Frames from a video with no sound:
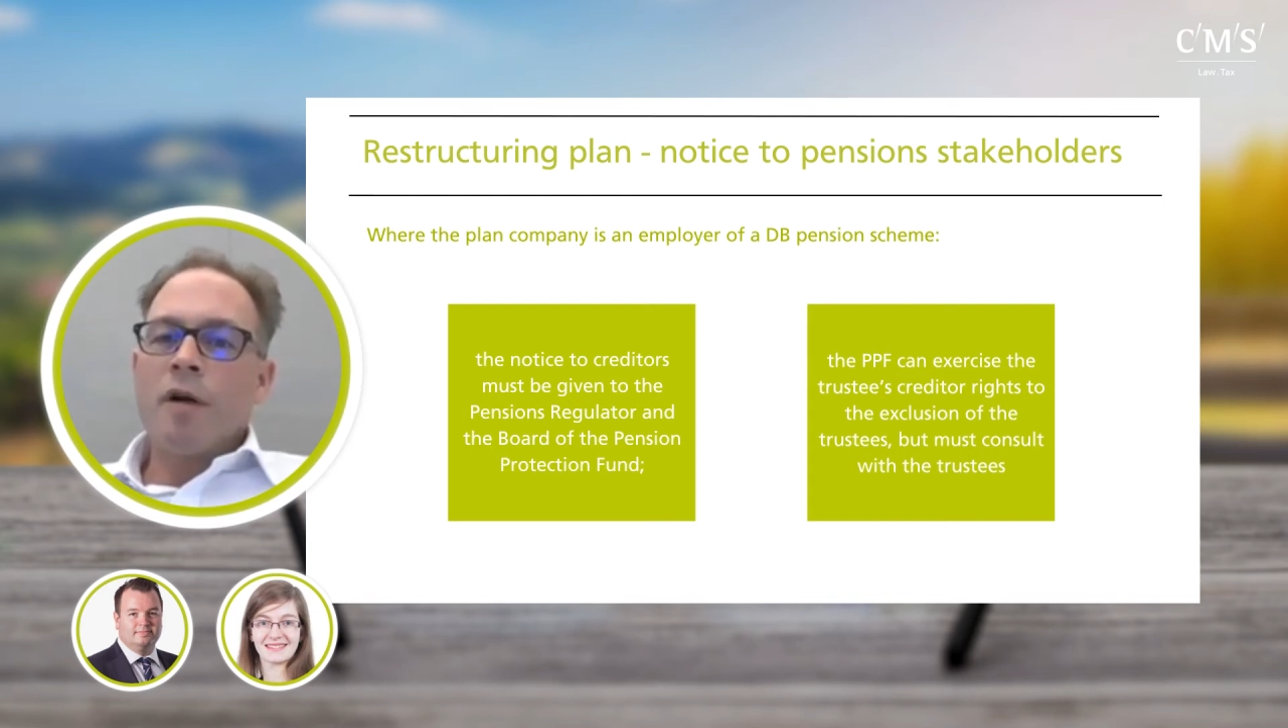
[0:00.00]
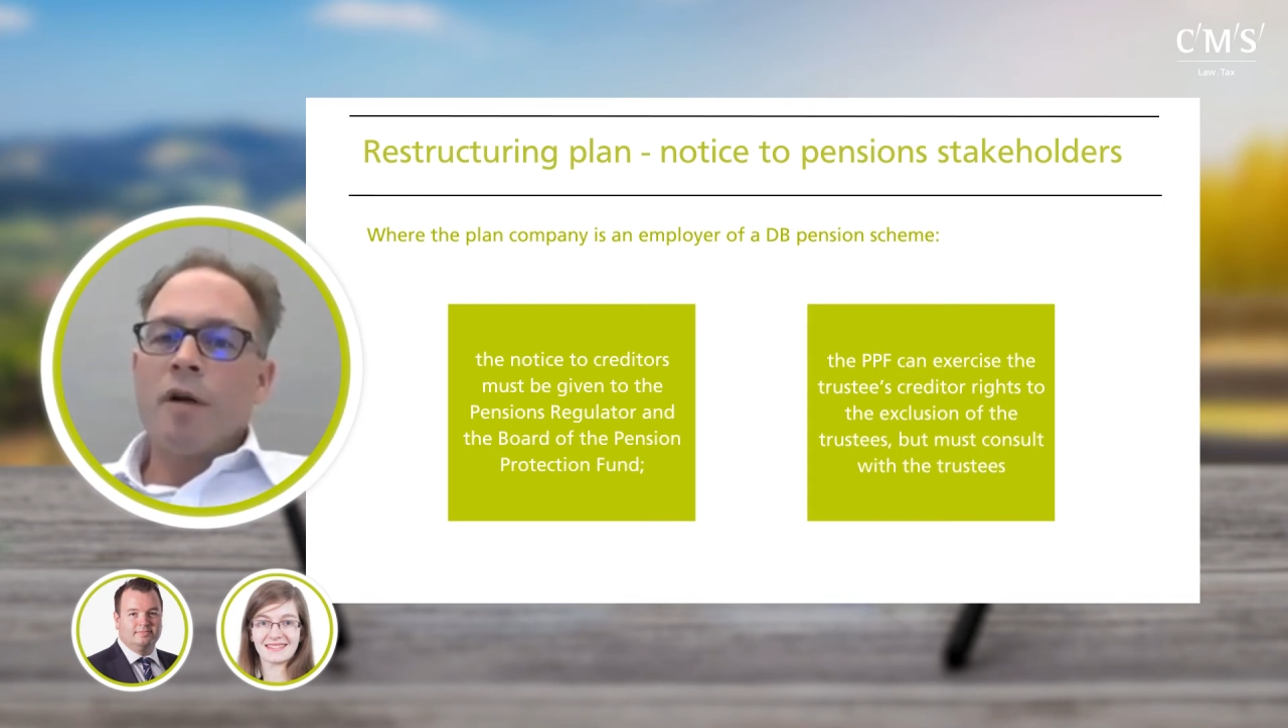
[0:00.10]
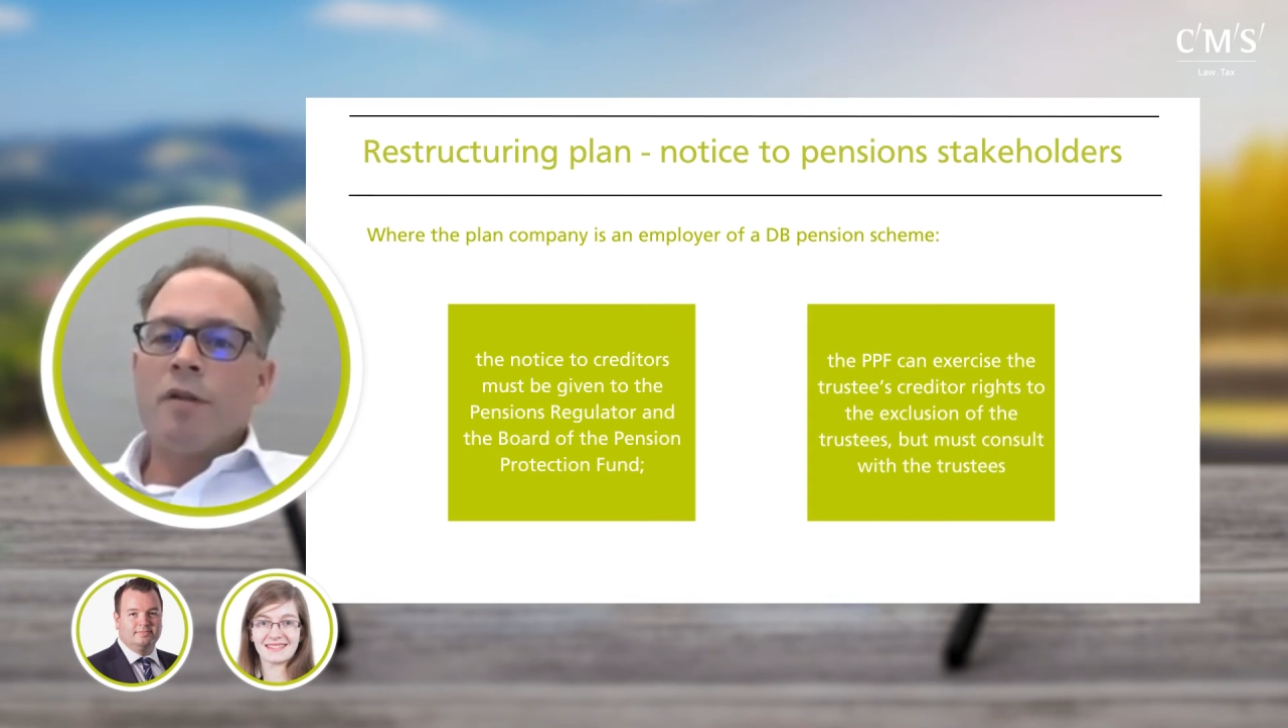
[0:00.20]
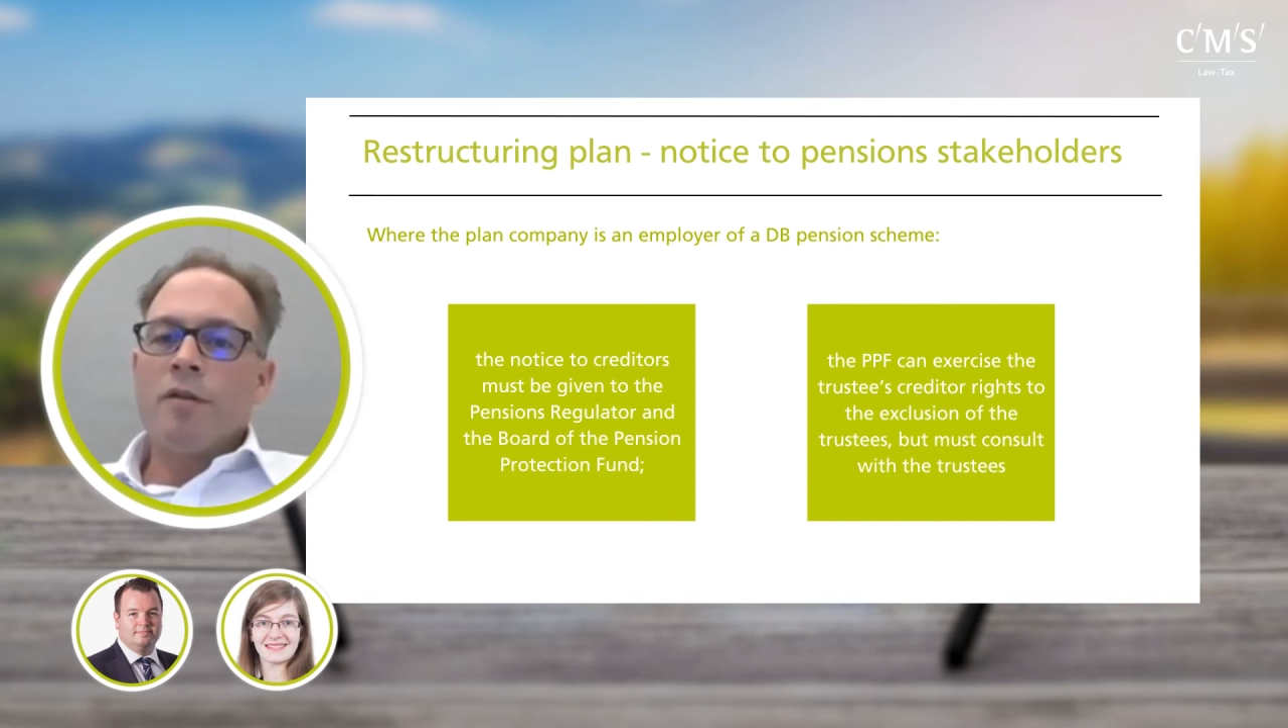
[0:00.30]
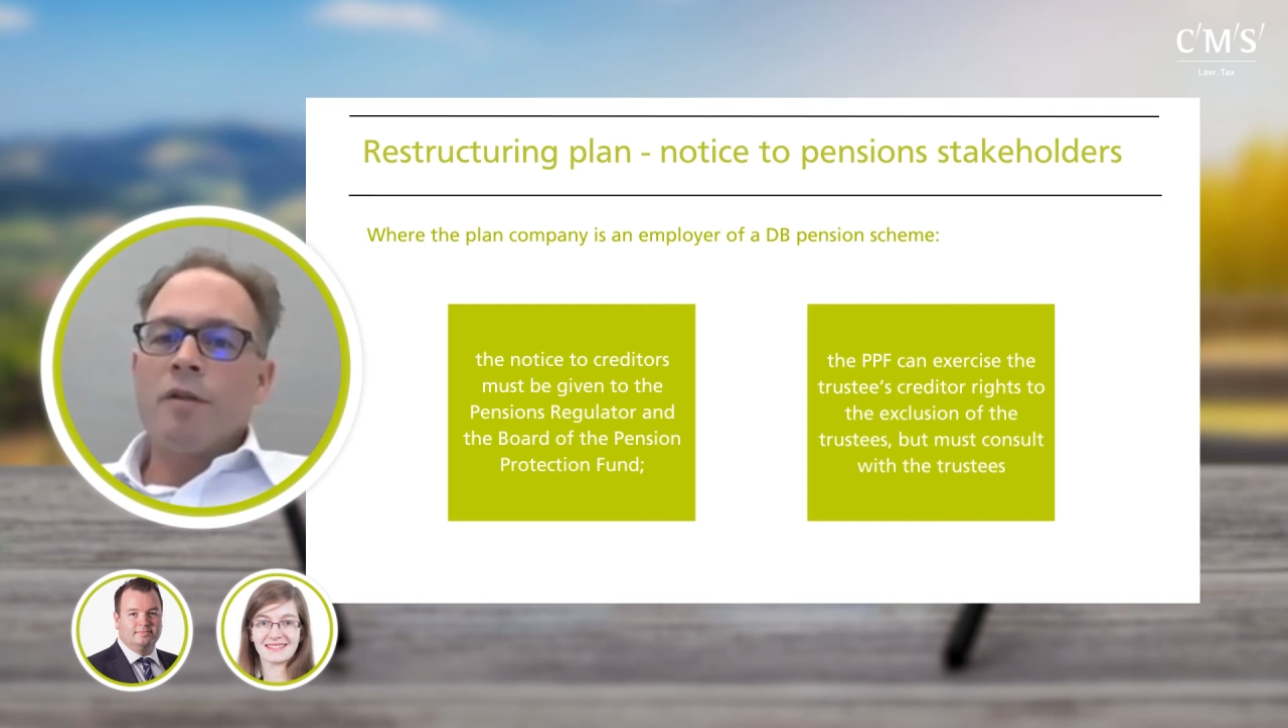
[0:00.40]

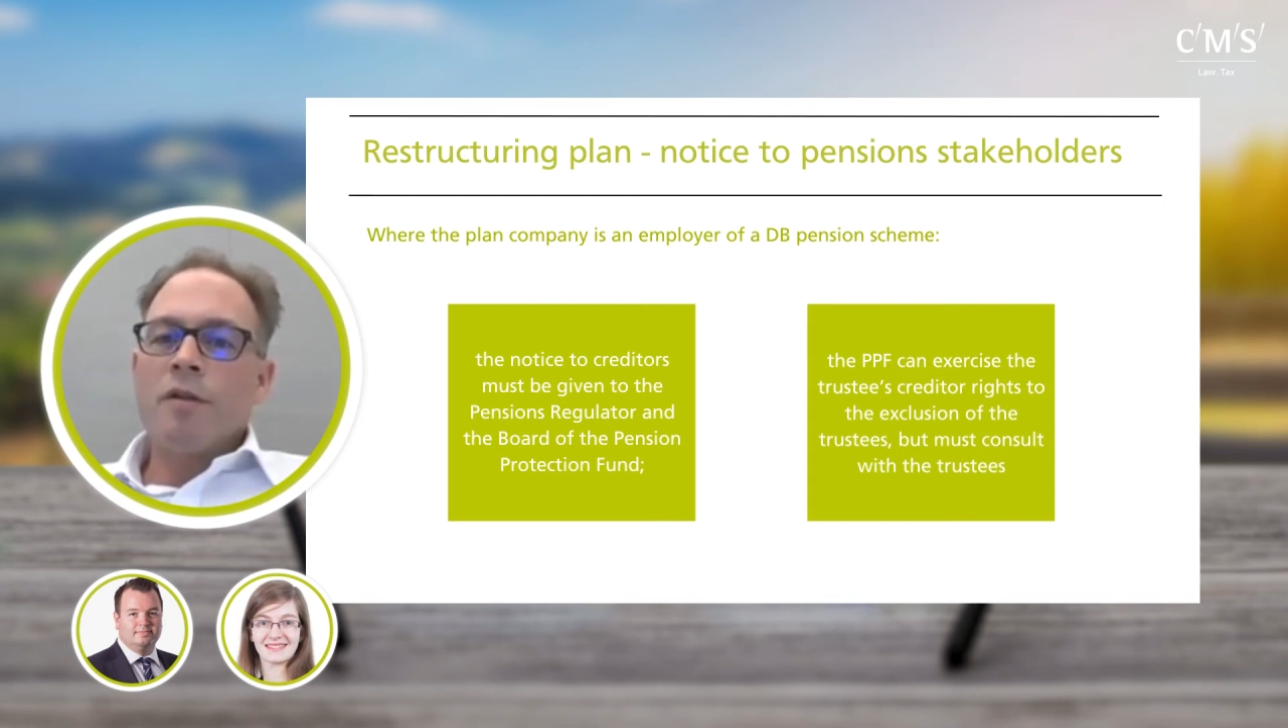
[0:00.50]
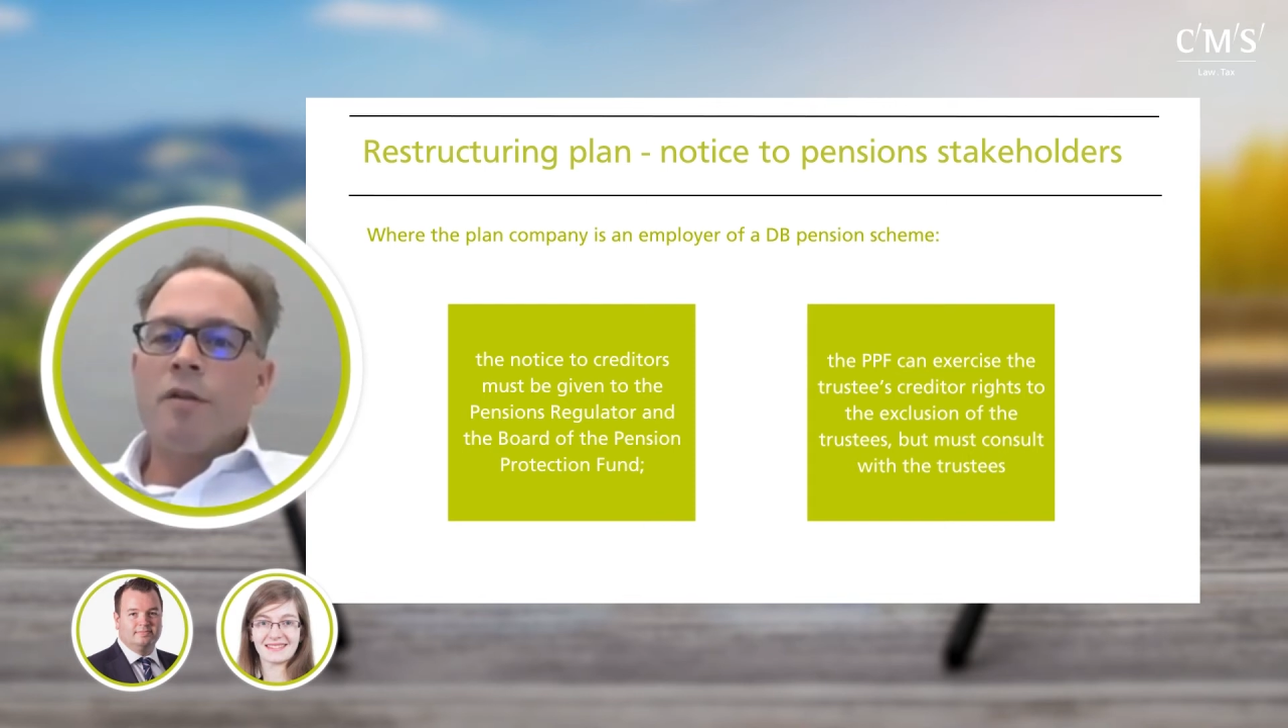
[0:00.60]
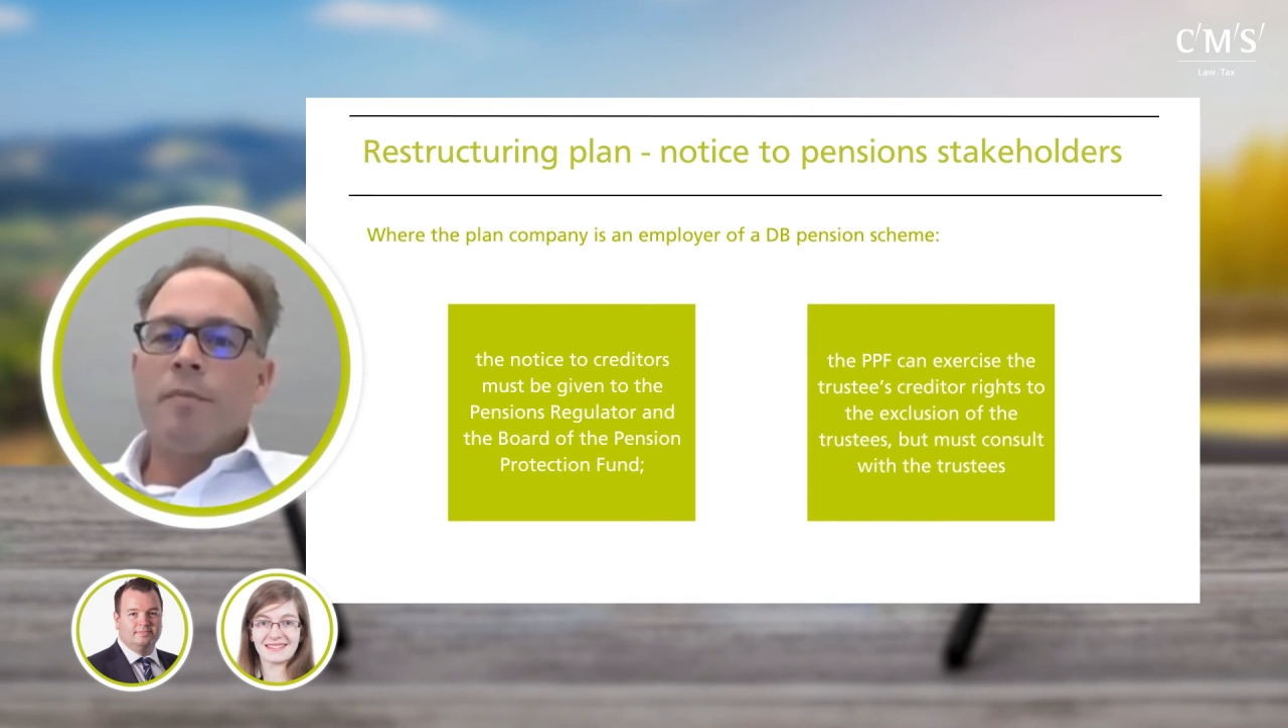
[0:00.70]
rights,